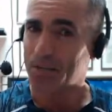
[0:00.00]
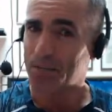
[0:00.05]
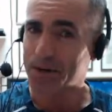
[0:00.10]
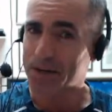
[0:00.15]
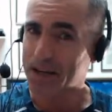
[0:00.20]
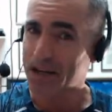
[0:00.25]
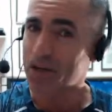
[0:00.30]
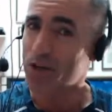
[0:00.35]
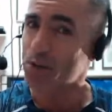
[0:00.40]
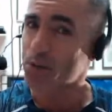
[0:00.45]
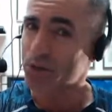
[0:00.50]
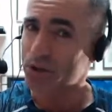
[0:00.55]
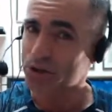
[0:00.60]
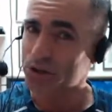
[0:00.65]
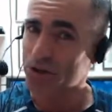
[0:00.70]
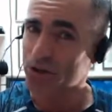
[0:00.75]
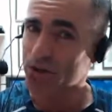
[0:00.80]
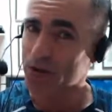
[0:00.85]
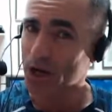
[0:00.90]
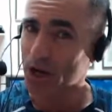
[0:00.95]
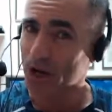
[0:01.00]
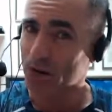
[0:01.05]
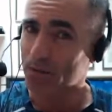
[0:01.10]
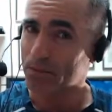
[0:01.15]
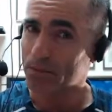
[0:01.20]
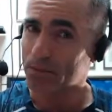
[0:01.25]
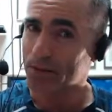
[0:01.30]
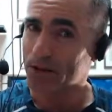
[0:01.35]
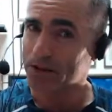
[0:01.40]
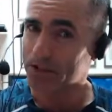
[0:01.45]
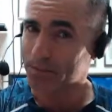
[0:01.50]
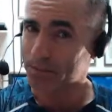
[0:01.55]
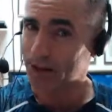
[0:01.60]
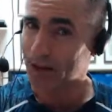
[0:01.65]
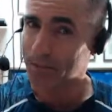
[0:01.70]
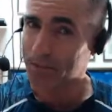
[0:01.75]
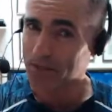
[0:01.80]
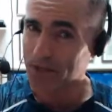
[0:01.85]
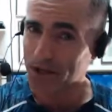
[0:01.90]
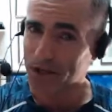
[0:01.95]
But yet you'd still go as a
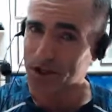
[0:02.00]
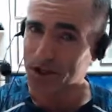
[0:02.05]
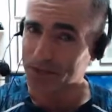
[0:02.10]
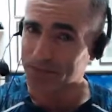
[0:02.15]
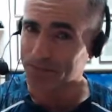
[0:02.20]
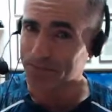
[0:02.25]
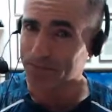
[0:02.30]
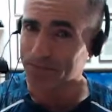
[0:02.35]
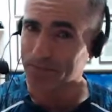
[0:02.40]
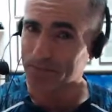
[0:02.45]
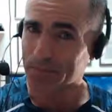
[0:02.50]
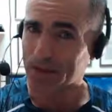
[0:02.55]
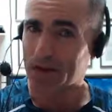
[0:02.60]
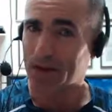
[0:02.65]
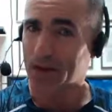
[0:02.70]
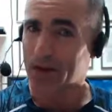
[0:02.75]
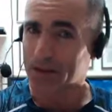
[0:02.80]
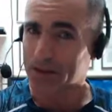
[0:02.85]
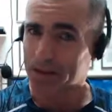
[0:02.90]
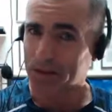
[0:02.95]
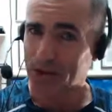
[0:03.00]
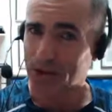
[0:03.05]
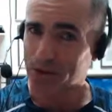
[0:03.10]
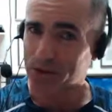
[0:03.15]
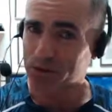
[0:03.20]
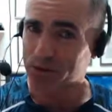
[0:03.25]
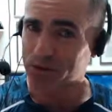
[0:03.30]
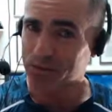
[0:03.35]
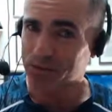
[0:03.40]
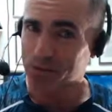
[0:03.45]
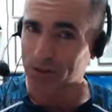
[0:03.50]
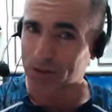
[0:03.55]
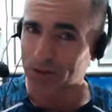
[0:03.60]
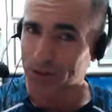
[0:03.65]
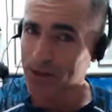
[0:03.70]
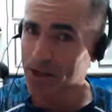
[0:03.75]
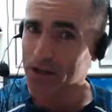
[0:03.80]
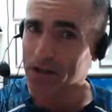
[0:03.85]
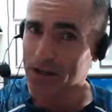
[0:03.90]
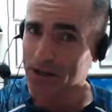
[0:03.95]
population. Now,
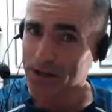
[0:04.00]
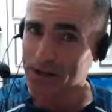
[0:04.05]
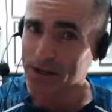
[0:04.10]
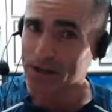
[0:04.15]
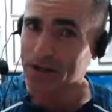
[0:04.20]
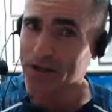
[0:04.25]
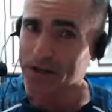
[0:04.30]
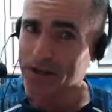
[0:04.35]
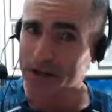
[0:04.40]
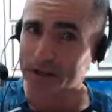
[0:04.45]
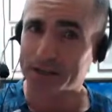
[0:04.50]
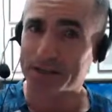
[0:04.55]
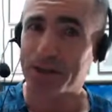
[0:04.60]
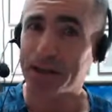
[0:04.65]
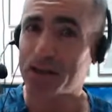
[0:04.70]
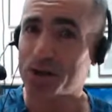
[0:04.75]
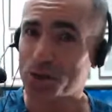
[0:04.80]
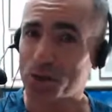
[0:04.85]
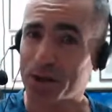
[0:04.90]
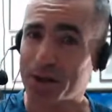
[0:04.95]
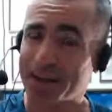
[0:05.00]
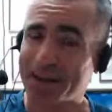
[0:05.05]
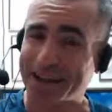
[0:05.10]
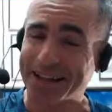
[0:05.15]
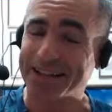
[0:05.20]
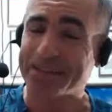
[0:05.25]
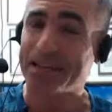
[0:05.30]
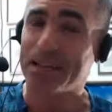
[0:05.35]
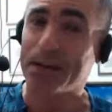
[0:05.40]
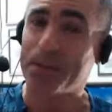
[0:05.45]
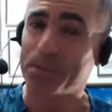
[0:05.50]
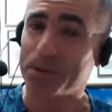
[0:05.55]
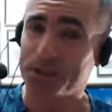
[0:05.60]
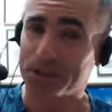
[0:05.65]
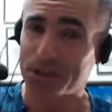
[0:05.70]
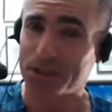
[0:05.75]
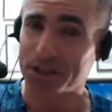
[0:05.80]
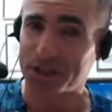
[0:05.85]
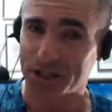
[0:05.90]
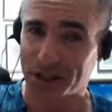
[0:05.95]
politically, they say it's only a
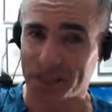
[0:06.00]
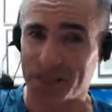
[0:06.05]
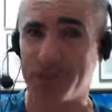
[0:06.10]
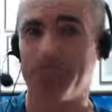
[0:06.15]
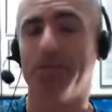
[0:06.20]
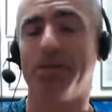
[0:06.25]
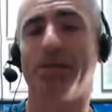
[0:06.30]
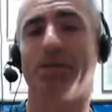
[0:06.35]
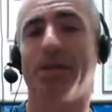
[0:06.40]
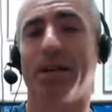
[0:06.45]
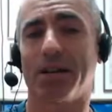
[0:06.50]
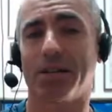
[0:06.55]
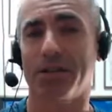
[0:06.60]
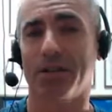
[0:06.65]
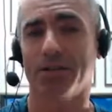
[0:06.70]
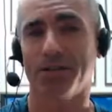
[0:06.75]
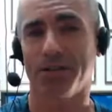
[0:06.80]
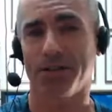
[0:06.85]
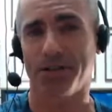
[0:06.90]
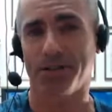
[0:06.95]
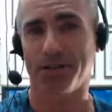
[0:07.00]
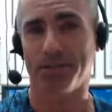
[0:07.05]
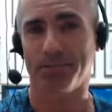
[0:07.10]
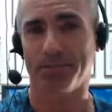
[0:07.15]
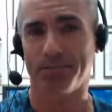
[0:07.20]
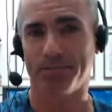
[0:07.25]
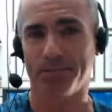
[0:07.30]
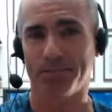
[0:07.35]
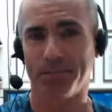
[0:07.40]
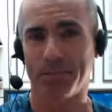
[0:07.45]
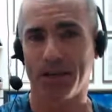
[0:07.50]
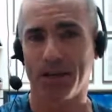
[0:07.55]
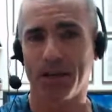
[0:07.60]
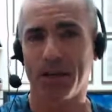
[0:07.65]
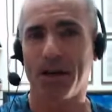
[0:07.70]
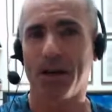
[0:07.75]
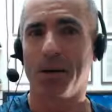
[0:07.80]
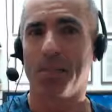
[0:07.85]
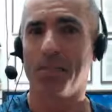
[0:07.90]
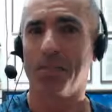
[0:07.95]
19% chance of misdiagnosis.
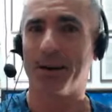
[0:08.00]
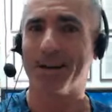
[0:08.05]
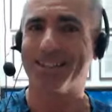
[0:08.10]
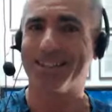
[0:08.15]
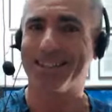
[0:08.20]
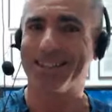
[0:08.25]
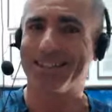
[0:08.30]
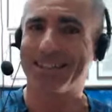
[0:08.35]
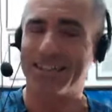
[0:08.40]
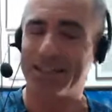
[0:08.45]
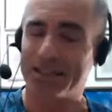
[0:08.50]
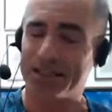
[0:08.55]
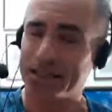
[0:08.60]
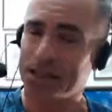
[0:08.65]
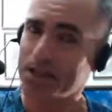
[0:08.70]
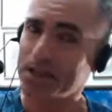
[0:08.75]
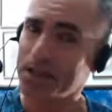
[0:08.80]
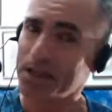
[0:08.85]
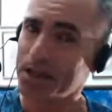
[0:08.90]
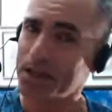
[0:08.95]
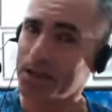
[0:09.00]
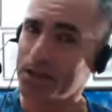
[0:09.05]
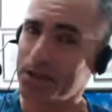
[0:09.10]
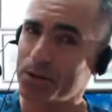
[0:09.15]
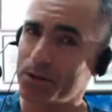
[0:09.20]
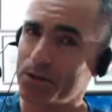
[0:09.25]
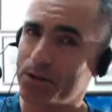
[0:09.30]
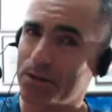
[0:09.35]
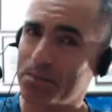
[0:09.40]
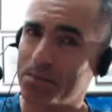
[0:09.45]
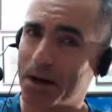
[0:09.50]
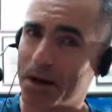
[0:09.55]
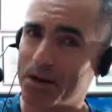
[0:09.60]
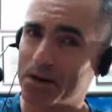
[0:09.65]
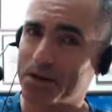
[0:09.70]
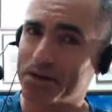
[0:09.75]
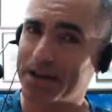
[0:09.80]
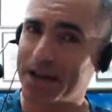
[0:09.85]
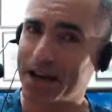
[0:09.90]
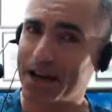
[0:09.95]
But statistically, using
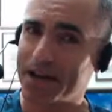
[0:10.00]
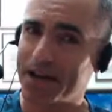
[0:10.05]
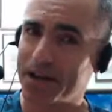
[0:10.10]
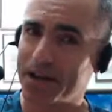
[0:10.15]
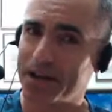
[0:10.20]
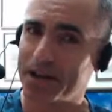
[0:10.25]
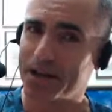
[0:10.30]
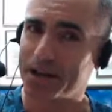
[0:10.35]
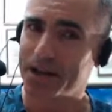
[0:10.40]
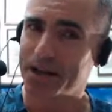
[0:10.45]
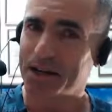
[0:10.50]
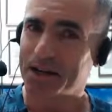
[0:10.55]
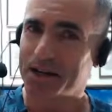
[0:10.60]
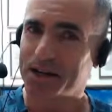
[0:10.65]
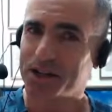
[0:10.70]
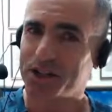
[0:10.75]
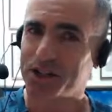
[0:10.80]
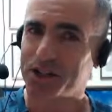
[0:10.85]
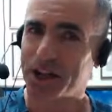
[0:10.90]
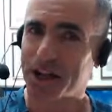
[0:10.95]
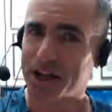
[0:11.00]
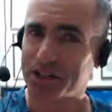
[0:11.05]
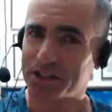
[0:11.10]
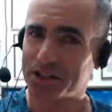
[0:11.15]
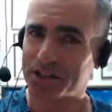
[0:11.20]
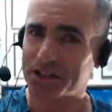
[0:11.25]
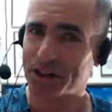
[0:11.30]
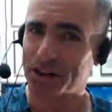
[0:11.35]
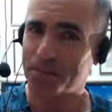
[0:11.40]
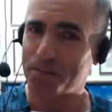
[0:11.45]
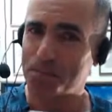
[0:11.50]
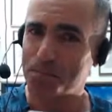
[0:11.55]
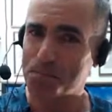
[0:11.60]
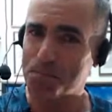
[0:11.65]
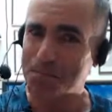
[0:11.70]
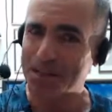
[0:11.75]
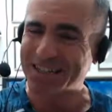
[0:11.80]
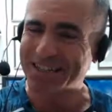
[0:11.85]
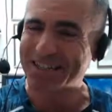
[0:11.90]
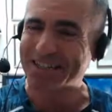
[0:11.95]
modern data, the chance of
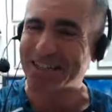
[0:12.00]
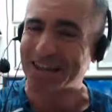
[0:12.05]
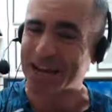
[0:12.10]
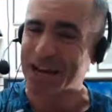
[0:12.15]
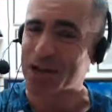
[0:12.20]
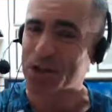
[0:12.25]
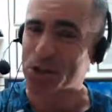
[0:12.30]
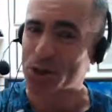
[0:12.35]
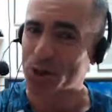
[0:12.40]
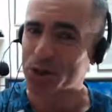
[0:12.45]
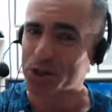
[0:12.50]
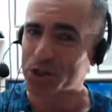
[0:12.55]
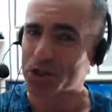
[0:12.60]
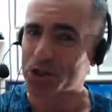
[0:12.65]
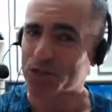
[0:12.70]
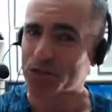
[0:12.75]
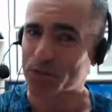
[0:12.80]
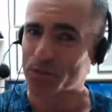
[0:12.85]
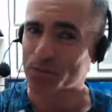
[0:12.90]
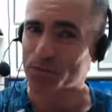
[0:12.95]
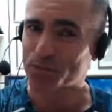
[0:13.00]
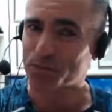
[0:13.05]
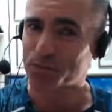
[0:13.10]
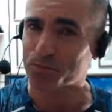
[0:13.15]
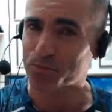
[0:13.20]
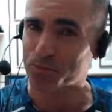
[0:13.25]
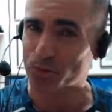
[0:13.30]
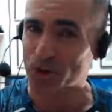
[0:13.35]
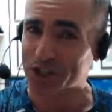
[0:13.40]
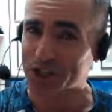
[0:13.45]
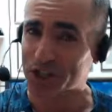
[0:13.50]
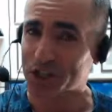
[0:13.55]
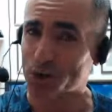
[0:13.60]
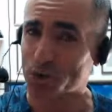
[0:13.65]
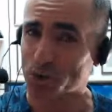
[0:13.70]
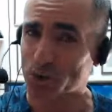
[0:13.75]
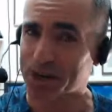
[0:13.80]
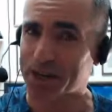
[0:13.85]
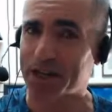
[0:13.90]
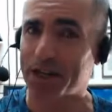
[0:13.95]
misdiagnosis from breast
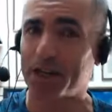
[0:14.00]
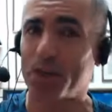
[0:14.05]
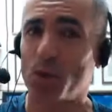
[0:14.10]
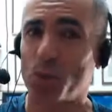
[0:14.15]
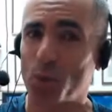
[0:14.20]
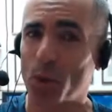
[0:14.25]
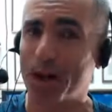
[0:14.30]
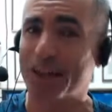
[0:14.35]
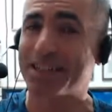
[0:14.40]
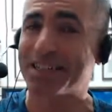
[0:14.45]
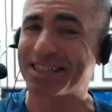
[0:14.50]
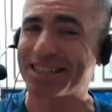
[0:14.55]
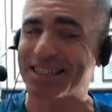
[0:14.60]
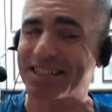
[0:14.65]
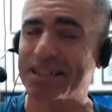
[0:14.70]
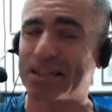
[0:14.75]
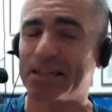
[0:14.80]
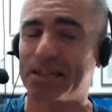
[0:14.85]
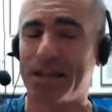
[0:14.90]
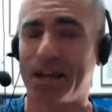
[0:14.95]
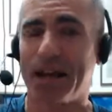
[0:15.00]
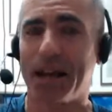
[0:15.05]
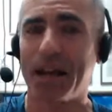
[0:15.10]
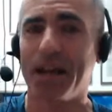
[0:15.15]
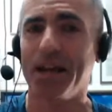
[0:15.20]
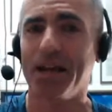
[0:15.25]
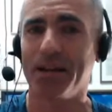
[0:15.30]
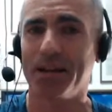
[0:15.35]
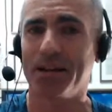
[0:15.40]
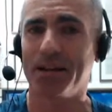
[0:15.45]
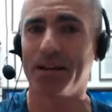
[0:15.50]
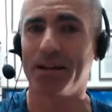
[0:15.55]
screening the way it's done today,